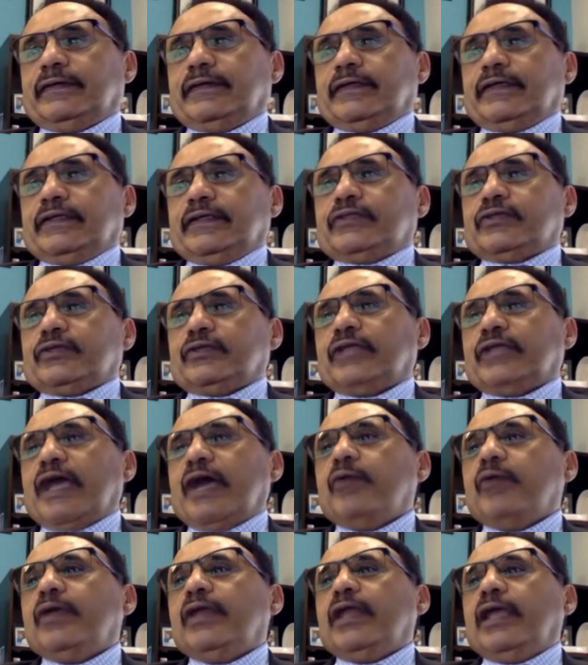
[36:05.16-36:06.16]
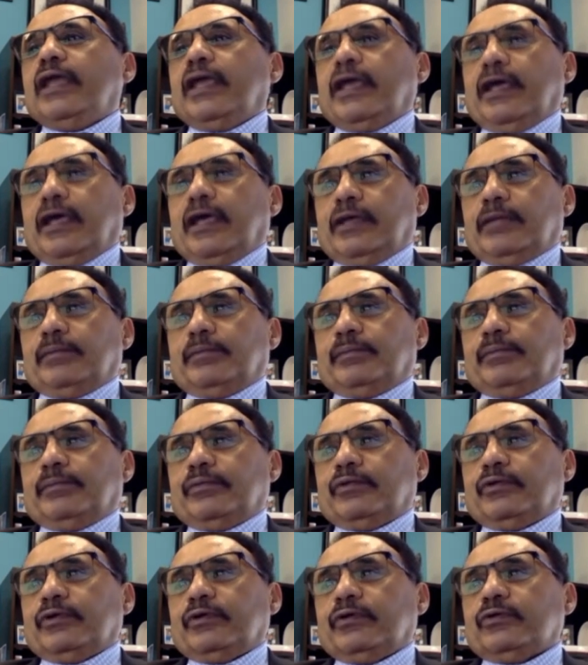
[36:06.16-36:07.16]
So that will help
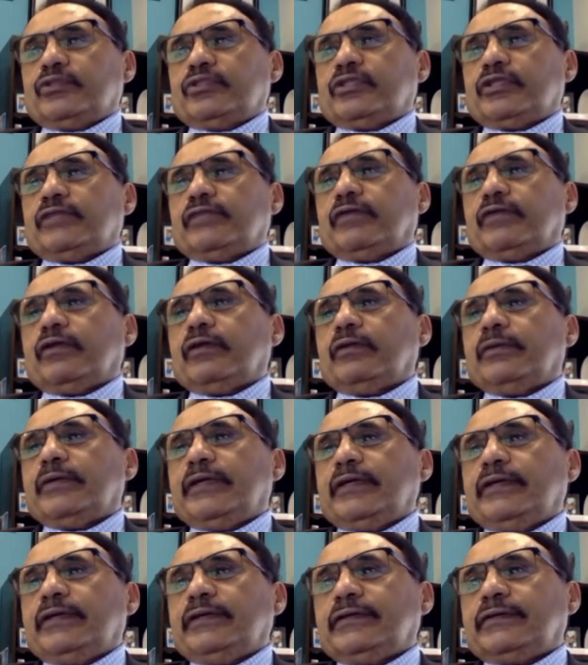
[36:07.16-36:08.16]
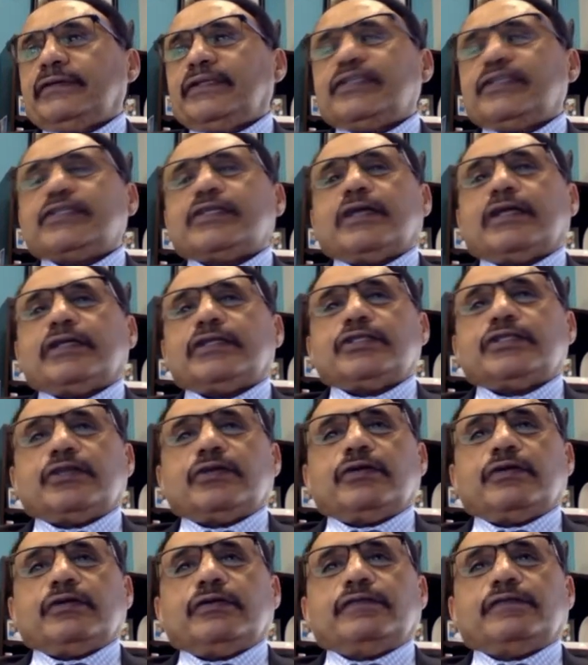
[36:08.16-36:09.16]
with developing this culture
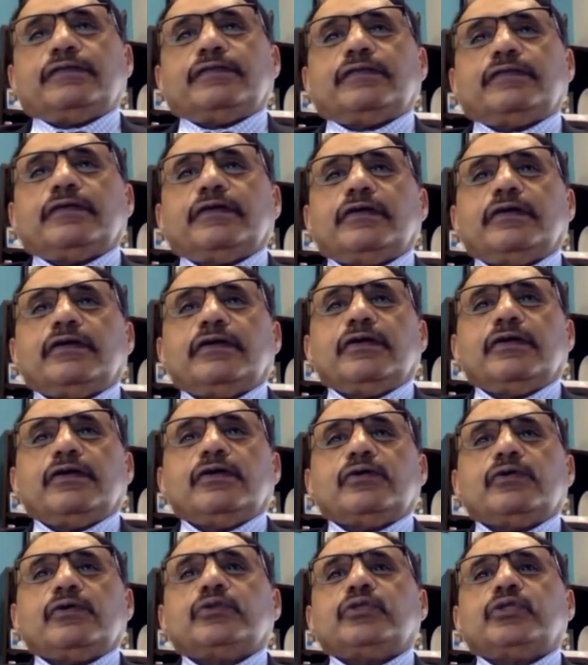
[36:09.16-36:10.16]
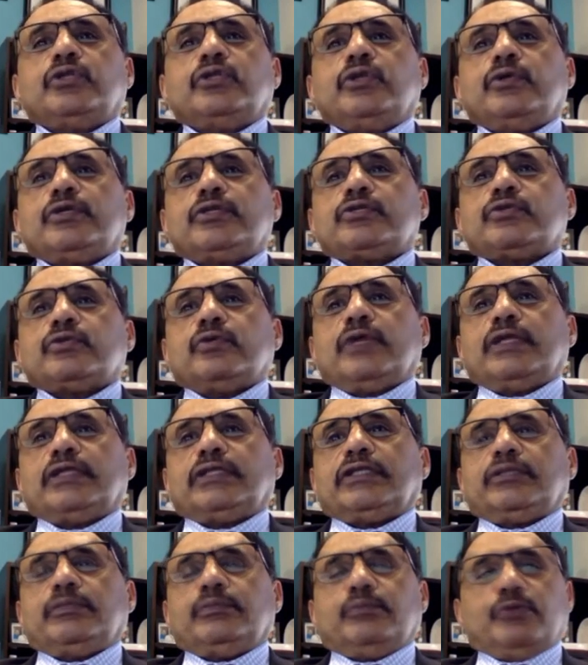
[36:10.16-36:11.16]
of continuous quality
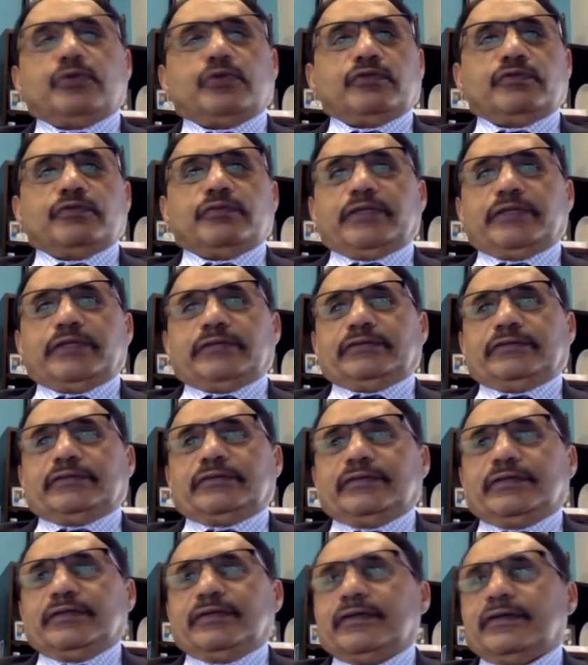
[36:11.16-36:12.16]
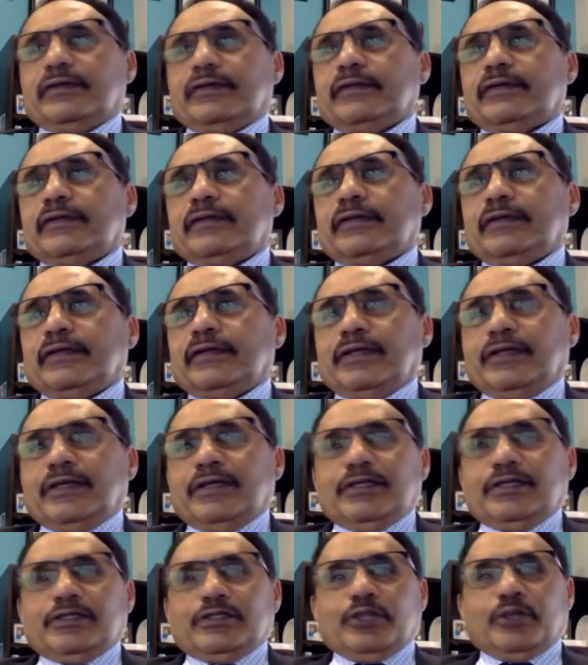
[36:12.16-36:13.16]
improvement.
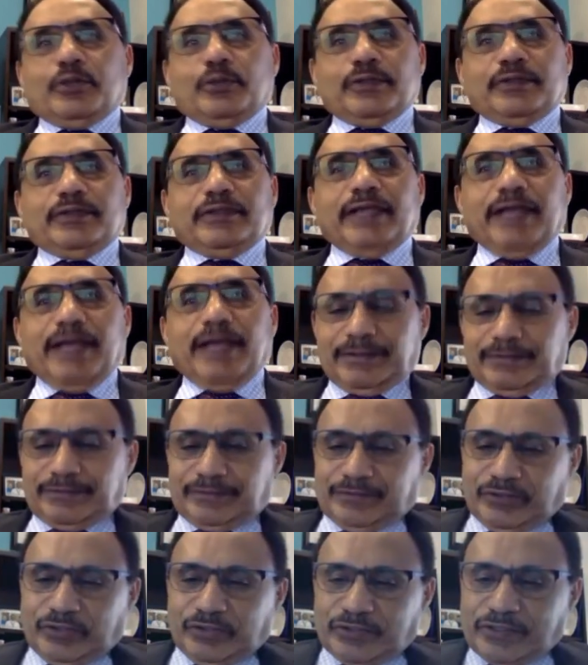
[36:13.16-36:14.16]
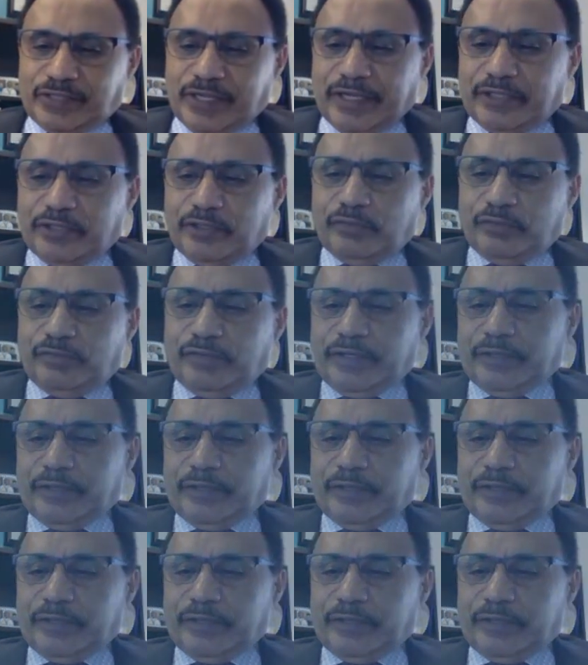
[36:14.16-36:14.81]
So with that, thank you very